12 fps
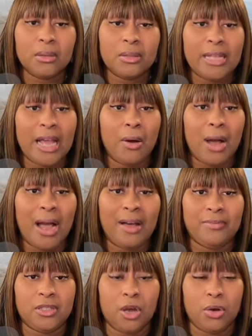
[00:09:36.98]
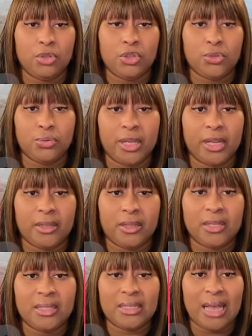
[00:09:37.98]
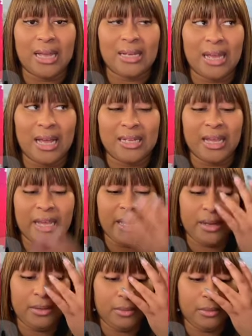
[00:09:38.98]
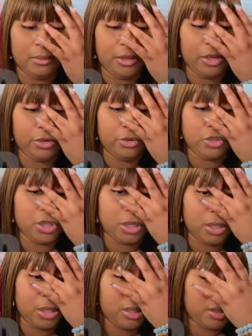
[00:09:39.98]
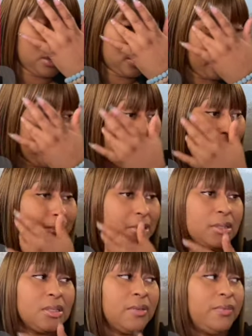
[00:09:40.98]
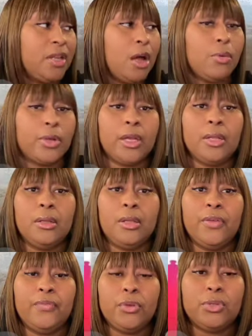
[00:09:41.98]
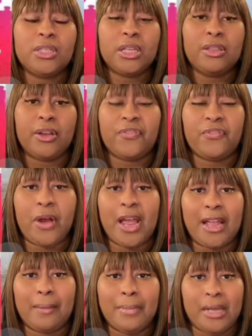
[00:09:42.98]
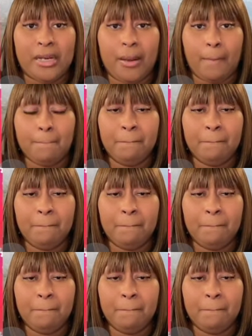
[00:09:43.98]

Now, I've told you that this Saudade energy is the absence of longing. If you see they're fragmented,